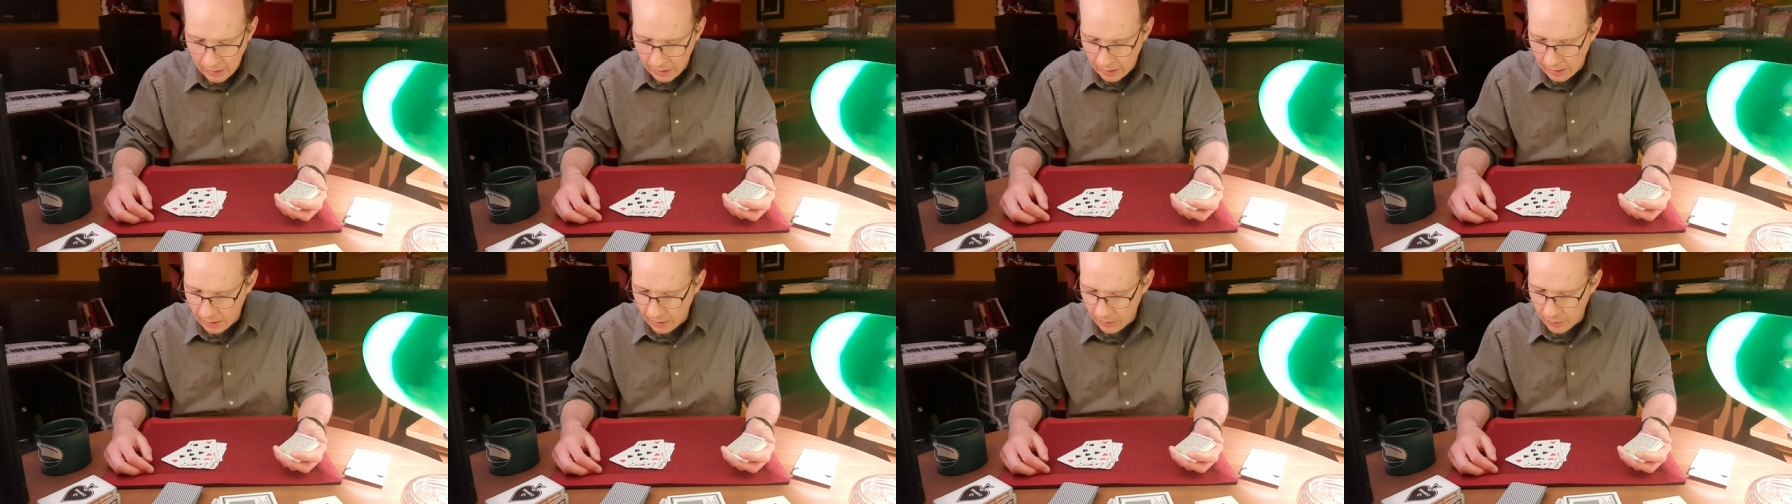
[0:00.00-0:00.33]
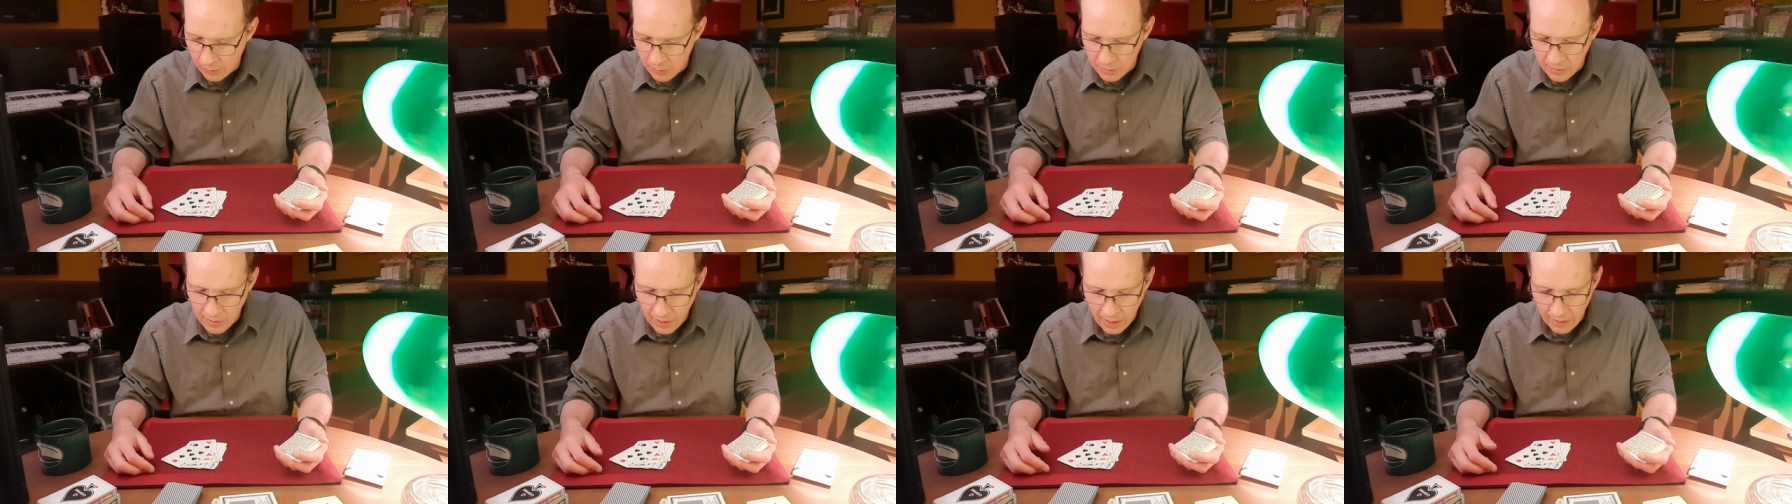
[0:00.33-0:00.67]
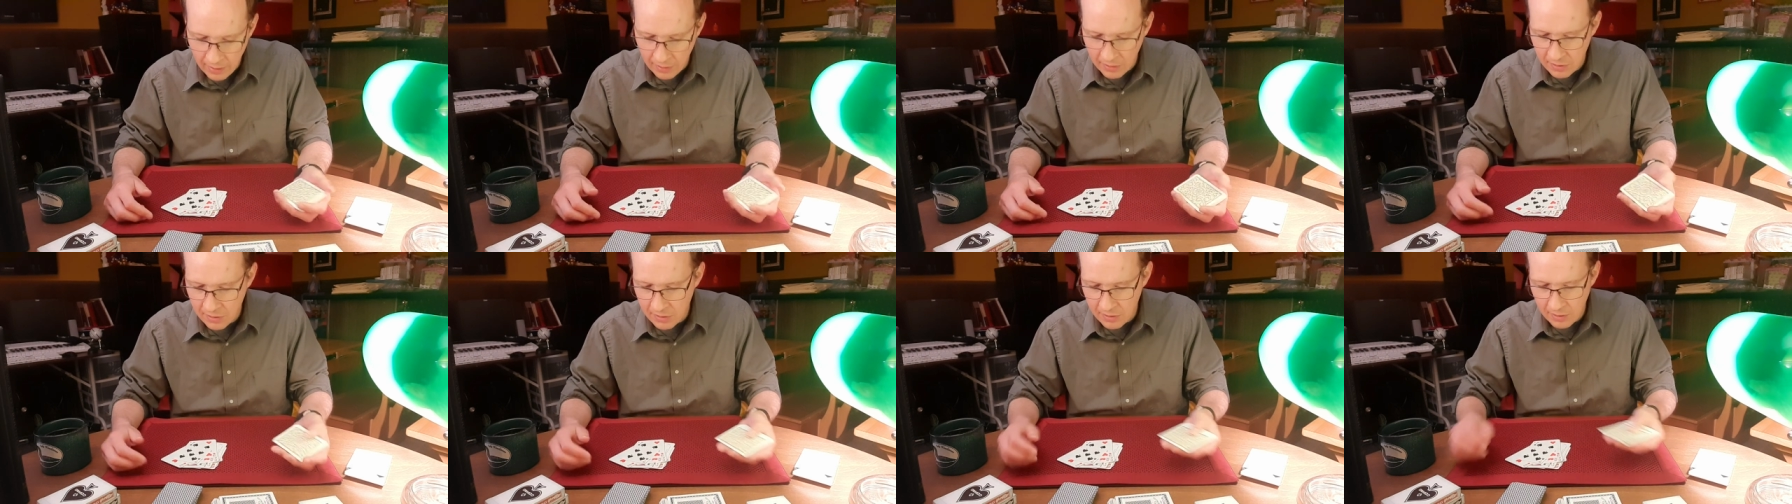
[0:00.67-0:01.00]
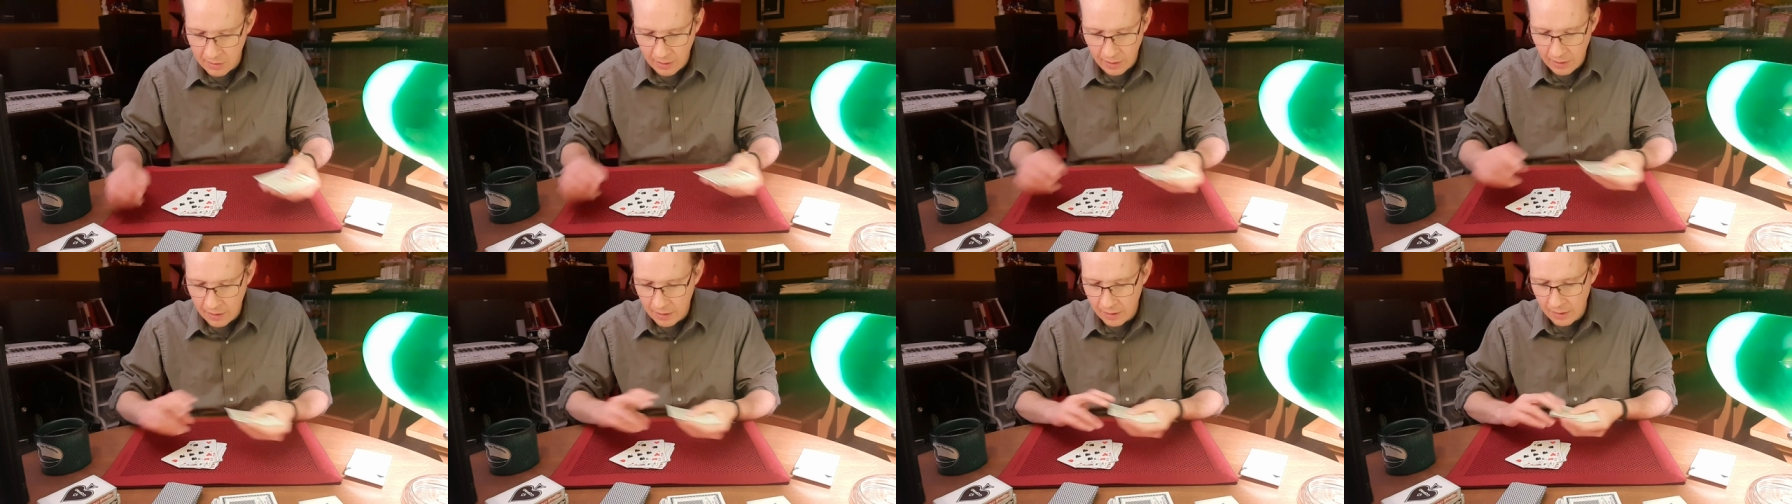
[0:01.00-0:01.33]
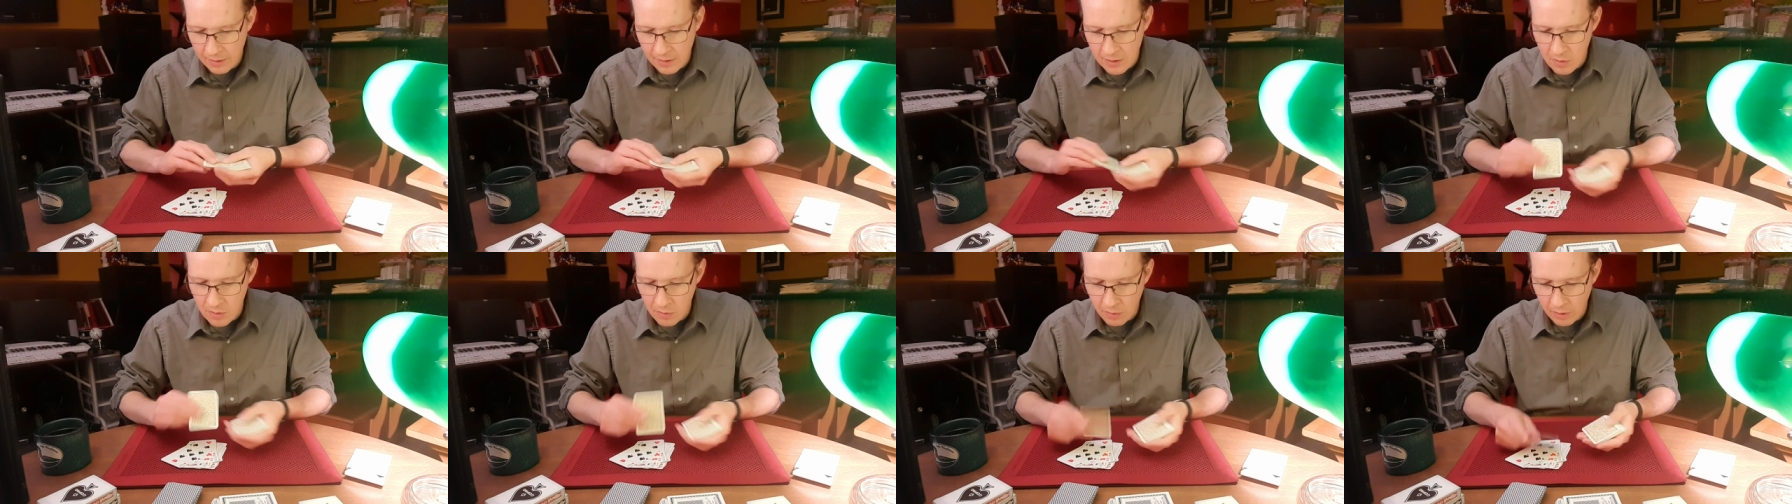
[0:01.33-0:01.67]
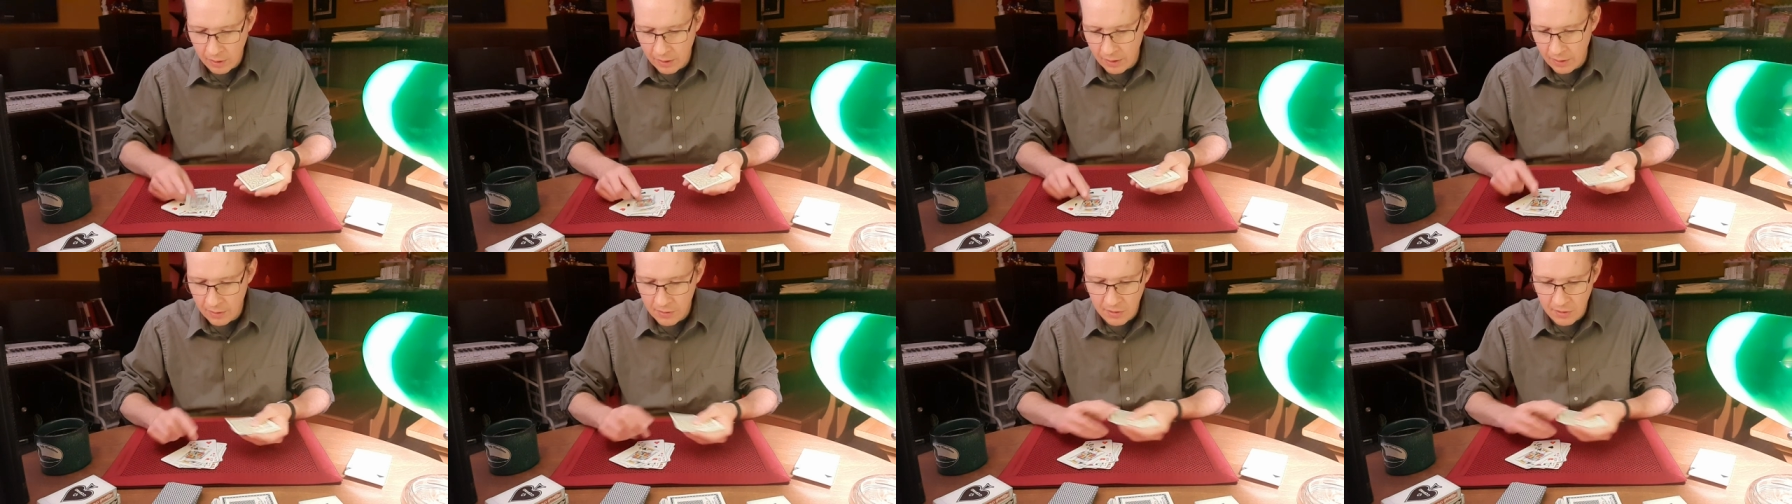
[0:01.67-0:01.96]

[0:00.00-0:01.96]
Uh, there's not a, you know a,